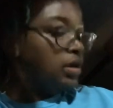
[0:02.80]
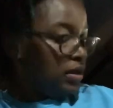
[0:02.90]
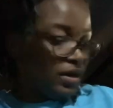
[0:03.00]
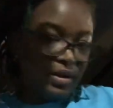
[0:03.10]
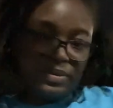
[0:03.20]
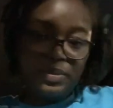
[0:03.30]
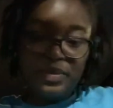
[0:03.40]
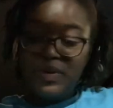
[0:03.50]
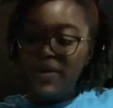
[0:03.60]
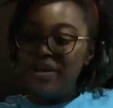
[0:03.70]
Good
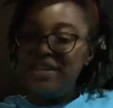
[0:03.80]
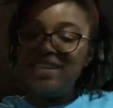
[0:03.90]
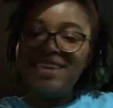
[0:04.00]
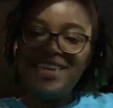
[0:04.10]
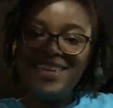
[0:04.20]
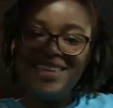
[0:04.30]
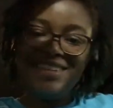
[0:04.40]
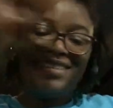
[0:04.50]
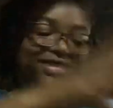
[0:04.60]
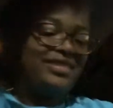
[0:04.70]

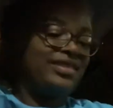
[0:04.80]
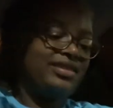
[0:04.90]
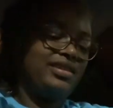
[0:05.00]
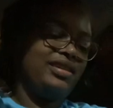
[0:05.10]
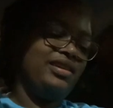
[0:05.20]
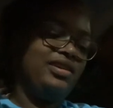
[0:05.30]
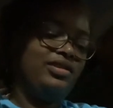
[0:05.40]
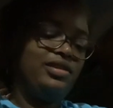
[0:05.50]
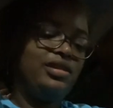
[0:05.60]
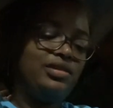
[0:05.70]
morning. Okay,